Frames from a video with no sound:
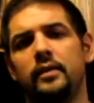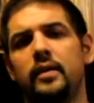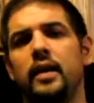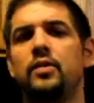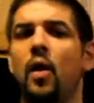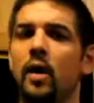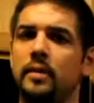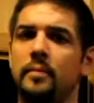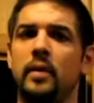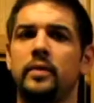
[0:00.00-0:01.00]
had talked
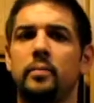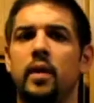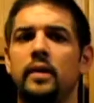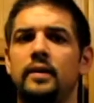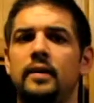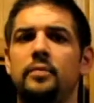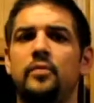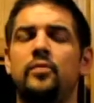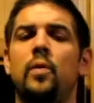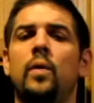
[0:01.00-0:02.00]
about the process
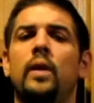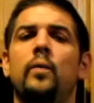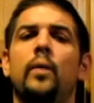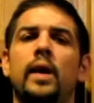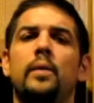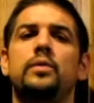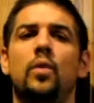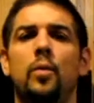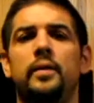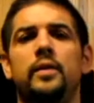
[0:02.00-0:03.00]
before and what I was
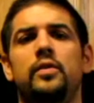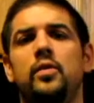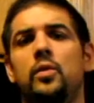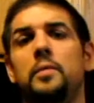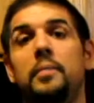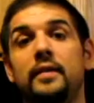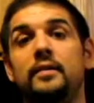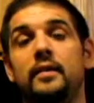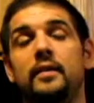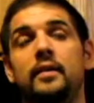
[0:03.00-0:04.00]
hoping to do, and
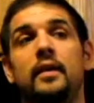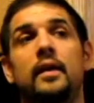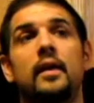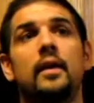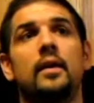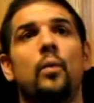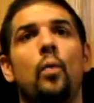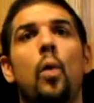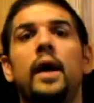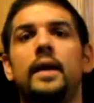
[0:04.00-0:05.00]
basically
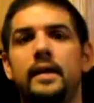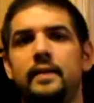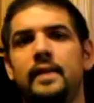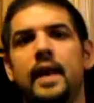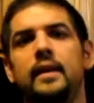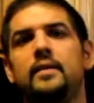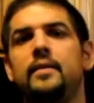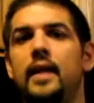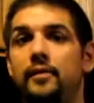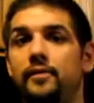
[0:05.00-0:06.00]
want to get
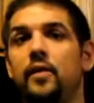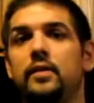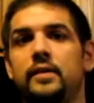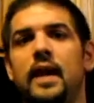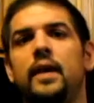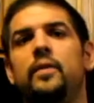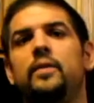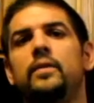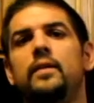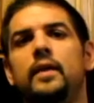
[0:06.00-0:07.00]
that first
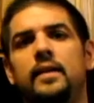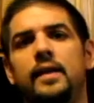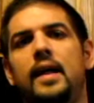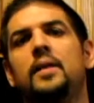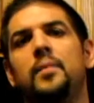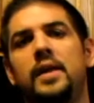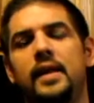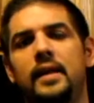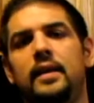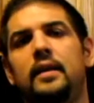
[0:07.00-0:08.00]
kettle in the element
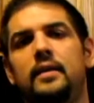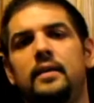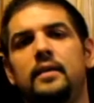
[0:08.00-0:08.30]
and get